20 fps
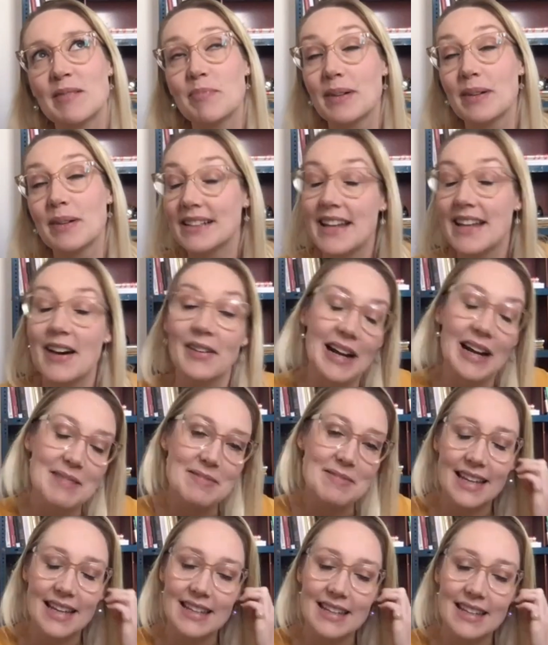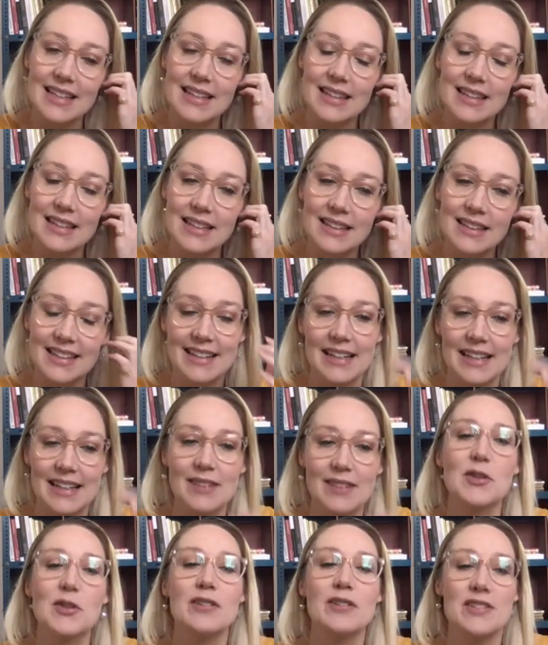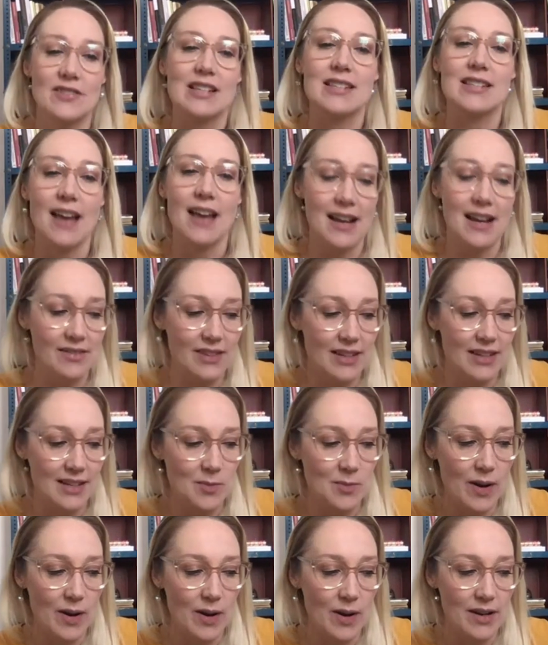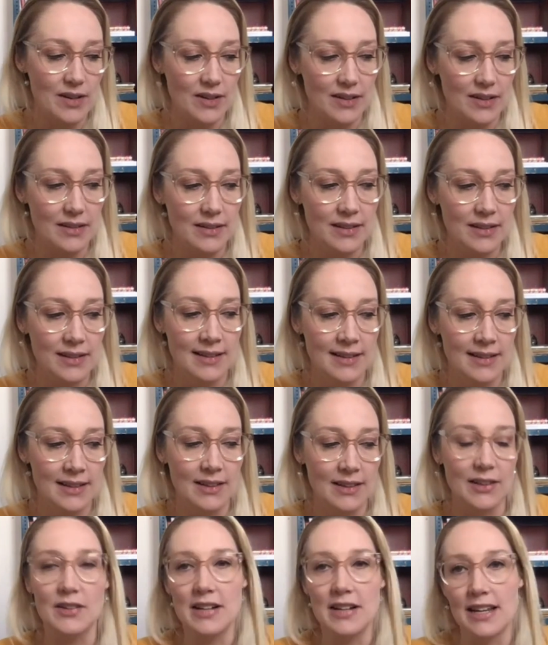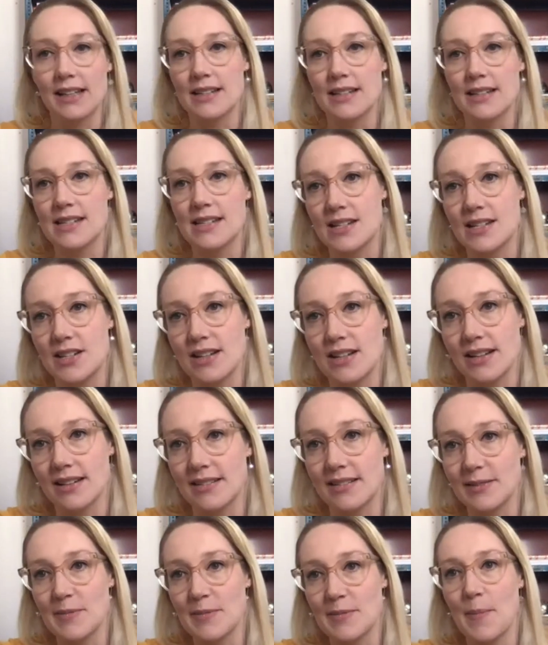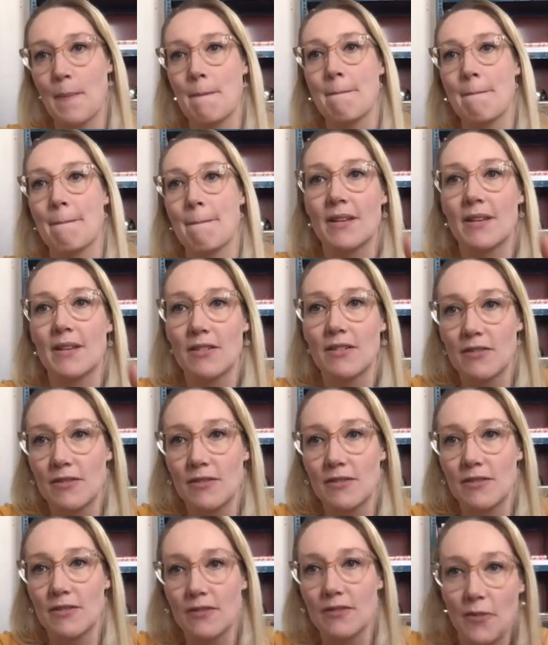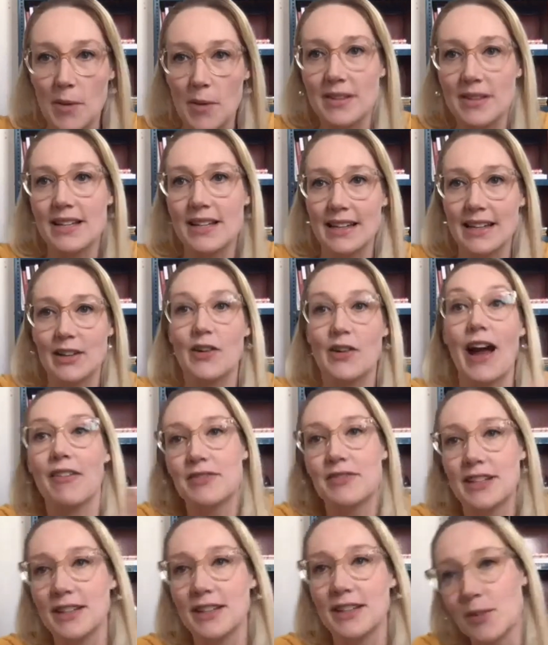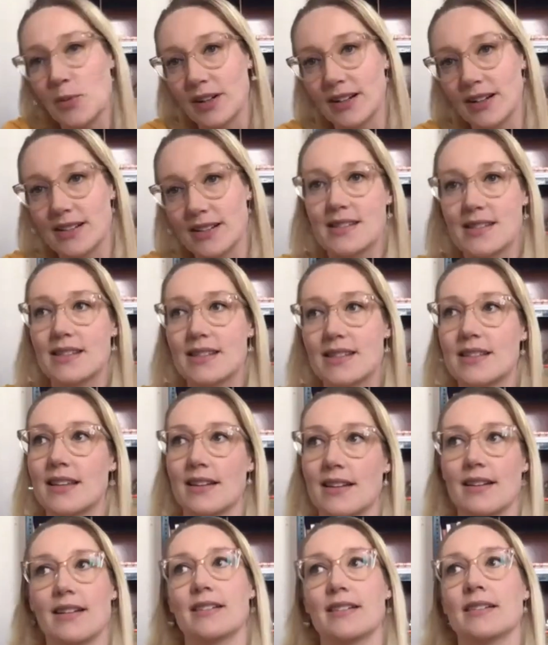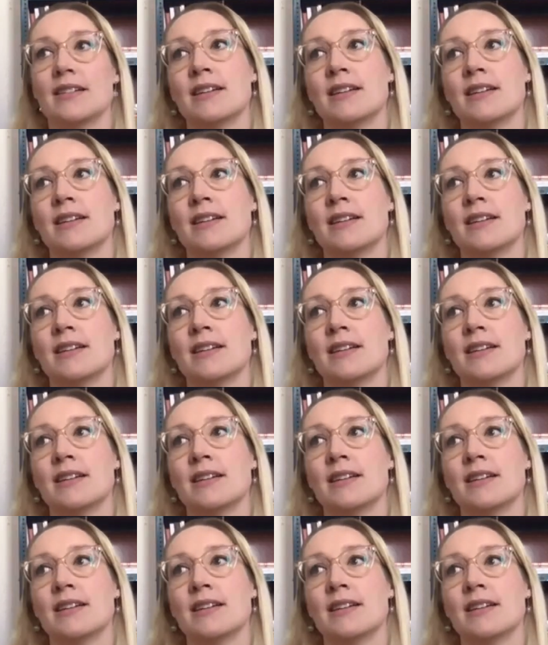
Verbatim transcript: but no, I mean, I think that the kind of torturous side of it is where you're learning and teaching and formulating and crafting the words that are,